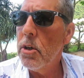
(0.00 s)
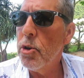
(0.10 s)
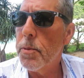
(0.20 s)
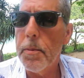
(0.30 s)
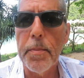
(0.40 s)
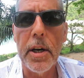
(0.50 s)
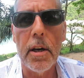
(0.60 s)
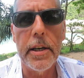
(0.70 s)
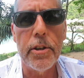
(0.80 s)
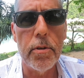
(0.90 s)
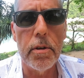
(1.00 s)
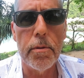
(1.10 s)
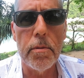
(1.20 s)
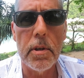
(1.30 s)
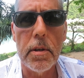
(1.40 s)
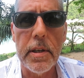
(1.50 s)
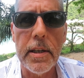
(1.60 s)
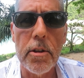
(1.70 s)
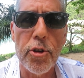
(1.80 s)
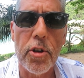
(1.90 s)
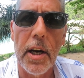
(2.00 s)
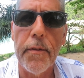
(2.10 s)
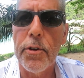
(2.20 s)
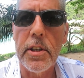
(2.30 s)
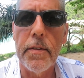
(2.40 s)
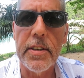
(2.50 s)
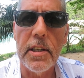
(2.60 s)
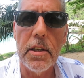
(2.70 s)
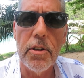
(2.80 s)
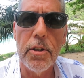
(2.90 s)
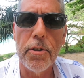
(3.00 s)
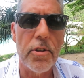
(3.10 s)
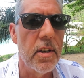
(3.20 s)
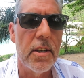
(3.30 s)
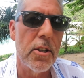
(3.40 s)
who's been married to an English guy for 17 years,